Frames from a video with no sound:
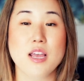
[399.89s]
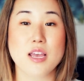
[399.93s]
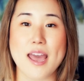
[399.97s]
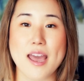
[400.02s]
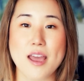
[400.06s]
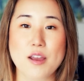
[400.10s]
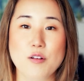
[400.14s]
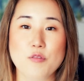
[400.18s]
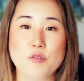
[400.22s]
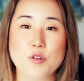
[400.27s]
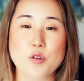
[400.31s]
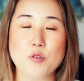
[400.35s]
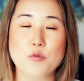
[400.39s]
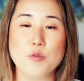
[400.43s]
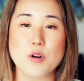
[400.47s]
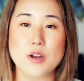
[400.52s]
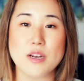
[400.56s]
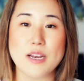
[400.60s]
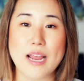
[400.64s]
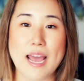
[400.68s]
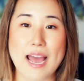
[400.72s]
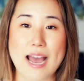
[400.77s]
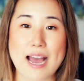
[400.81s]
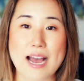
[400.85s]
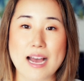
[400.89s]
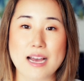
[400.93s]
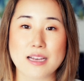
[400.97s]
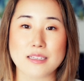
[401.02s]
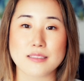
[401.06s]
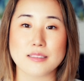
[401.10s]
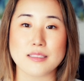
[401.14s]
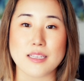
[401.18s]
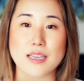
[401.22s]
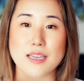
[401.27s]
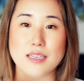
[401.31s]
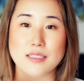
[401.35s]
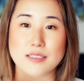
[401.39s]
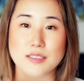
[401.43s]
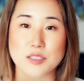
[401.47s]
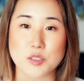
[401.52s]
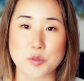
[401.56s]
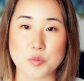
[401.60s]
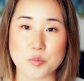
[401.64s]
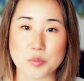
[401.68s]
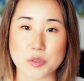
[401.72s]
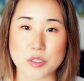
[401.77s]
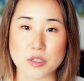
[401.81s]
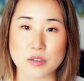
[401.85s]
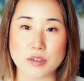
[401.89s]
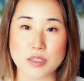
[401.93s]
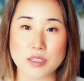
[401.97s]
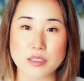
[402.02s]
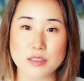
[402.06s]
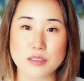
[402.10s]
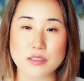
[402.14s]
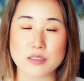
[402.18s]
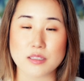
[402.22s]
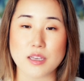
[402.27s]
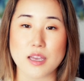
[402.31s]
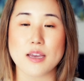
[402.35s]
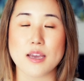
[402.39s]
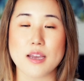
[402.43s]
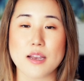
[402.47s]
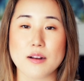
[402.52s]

Everyone has a spirit.